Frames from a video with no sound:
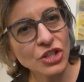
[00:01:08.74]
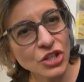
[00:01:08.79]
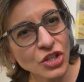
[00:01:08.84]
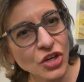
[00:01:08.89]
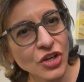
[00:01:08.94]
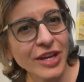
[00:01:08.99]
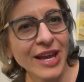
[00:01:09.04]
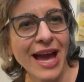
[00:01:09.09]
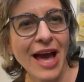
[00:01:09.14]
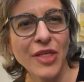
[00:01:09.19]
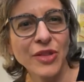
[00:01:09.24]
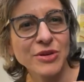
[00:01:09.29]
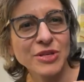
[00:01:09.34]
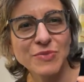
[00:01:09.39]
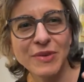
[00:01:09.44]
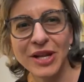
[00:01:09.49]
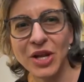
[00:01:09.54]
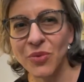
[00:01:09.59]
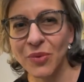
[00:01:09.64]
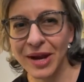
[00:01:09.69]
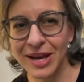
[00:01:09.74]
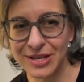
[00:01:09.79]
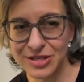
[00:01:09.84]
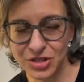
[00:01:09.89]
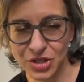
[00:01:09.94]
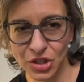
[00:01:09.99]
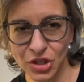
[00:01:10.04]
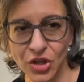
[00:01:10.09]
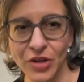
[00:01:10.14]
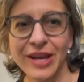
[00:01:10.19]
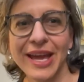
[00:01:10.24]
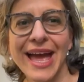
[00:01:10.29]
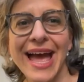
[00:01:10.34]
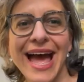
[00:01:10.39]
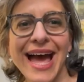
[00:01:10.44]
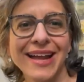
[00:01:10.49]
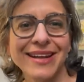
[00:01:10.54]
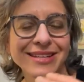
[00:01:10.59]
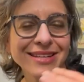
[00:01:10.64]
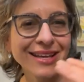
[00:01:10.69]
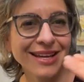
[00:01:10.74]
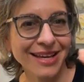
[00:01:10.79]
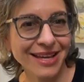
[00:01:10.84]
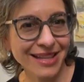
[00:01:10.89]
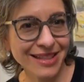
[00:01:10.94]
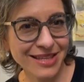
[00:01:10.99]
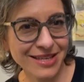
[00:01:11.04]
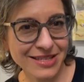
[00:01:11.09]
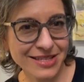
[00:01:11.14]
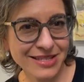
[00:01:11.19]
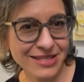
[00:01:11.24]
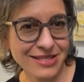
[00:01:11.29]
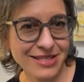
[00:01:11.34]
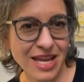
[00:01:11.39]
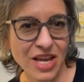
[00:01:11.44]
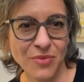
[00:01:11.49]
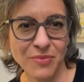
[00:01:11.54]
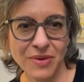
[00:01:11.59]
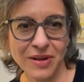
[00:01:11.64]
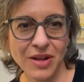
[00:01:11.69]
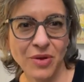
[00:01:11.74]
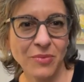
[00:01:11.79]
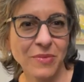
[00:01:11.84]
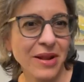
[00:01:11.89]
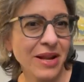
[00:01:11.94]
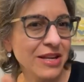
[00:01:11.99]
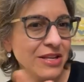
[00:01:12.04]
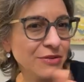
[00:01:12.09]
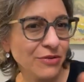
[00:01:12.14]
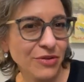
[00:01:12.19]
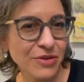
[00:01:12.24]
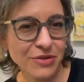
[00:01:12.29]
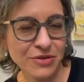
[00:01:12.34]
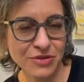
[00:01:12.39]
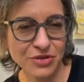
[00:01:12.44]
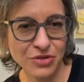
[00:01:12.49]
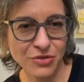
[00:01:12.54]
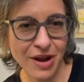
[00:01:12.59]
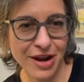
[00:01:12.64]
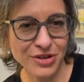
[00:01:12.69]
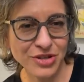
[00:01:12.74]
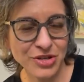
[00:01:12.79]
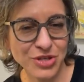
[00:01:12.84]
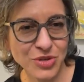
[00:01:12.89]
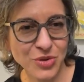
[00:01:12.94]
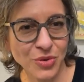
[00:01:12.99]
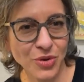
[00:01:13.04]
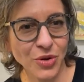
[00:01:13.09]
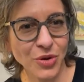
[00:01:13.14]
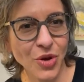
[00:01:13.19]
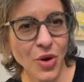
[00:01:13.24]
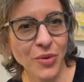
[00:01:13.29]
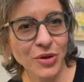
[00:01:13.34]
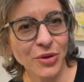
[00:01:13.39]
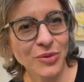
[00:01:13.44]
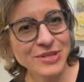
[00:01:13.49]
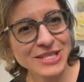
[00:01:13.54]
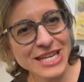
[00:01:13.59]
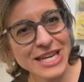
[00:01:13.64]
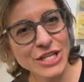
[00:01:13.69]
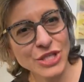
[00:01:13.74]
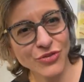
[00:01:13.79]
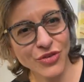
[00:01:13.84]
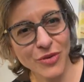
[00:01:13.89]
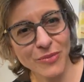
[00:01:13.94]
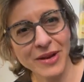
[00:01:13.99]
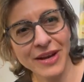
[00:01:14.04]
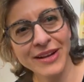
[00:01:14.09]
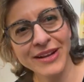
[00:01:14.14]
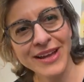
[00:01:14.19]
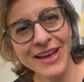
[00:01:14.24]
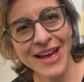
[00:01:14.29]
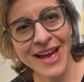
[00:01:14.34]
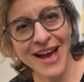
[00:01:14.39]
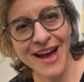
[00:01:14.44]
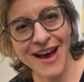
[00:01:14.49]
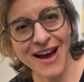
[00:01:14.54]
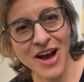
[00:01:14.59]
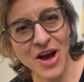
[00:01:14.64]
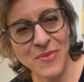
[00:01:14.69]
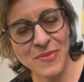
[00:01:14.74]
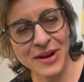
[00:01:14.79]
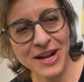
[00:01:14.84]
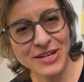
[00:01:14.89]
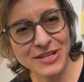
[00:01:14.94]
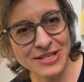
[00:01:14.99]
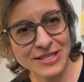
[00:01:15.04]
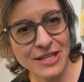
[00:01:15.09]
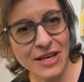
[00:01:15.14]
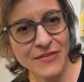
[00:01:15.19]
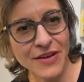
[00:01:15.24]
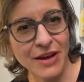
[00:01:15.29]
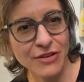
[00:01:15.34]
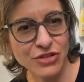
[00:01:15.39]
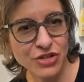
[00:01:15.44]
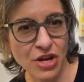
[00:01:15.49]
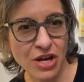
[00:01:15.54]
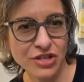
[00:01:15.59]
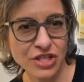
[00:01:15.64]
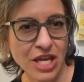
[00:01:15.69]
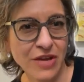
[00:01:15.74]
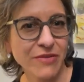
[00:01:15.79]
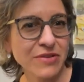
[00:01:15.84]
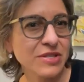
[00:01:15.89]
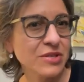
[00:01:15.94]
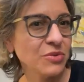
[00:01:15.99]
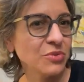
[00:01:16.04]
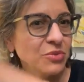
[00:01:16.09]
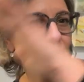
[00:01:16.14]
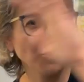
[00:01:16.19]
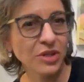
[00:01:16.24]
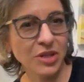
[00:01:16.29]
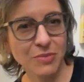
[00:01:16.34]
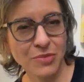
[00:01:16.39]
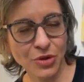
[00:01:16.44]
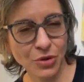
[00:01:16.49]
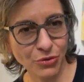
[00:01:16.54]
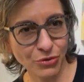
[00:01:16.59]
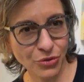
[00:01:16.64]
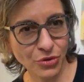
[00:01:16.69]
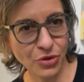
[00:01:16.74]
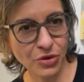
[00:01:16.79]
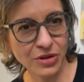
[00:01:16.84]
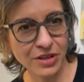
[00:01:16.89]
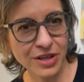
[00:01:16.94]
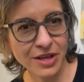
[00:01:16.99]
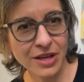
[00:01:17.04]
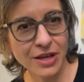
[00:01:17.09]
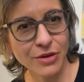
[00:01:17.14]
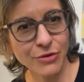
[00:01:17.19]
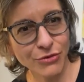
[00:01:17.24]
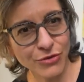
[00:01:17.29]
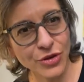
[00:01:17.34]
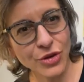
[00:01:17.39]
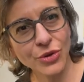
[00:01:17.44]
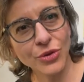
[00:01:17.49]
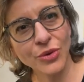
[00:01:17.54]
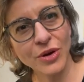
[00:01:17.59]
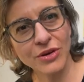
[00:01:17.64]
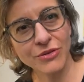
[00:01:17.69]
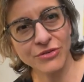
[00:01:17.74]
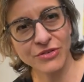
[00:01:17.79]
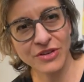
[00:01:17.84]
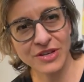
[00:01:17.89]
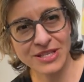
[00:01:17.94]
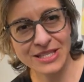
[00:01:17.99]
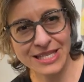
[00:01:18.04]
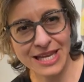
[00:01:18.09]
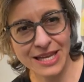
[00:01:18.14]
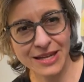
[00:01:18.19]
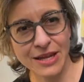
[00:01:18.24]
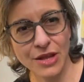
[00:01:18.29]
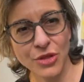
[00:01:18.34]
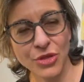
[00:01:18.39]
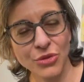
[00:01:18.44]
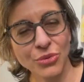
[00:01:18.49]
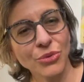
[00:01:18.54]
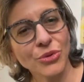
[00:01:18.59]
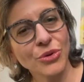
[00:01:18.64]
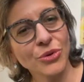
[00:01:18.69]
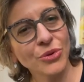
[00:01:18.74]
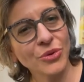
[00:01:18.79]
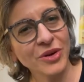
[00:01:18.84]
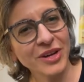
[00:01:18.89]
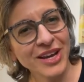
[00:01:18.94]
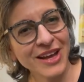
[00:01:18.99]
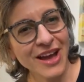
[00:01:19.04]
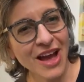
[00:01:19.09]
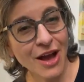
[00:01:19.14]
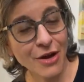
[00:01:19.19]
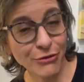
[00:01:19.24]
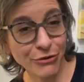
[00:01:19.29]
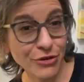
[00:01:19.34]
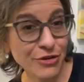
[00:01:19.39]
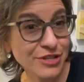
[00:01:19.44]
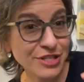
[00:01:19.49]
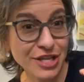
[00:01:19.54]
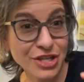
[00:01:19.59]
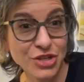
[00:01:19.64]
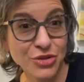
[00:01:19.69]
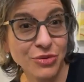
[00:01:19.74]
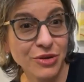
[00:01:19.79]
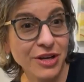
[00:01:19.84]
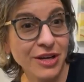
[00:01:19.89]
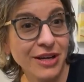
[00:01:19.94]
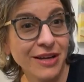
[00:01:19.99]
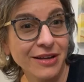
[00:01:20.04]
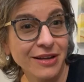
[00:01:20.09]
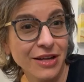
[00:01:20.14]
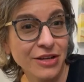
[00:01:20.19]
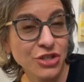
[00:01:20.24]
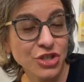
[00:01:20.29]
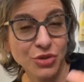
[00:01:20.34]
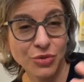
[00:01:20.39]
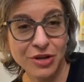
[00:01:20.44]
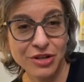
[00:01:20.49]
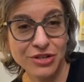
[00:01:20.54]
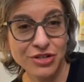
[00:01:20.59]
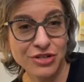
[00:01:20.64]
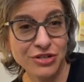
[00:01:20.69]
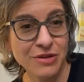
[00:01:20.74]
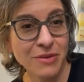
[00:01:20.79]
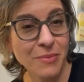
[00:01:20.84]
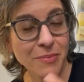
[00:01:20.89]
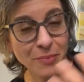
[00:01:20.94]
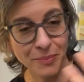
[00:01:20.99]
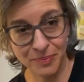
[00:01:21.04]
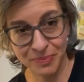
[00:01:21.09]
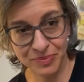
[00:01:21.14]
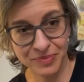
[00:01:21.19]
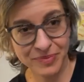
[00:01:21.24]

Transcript: look at. There's many ways to look at this statement and many different directions you can go when you teach from it. And I just love how Josh gave us a really beautiful view of seeing it through a first century Jewish